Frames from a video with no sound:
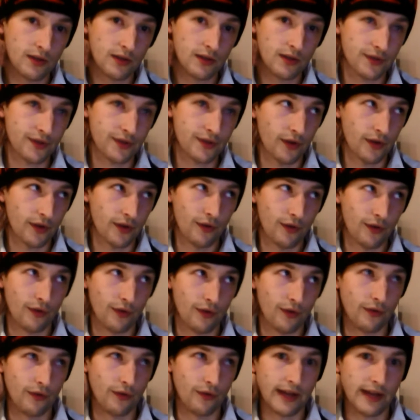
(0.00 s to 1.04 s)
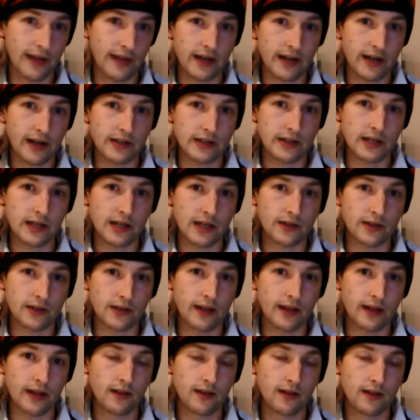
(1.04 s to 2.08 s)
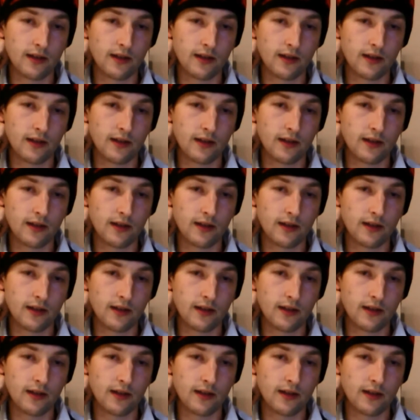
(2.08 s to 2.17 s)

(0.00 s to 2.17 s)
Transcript: so that character can't die.